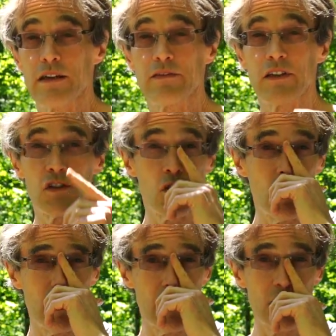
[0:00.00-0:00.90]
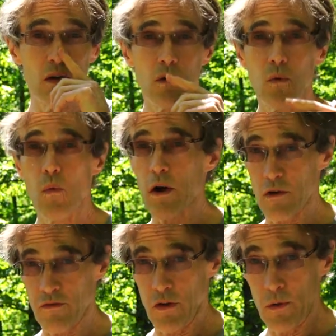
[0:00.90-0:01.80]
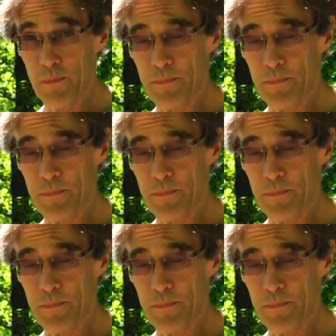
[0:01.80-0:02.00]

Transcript: of controlling water flow.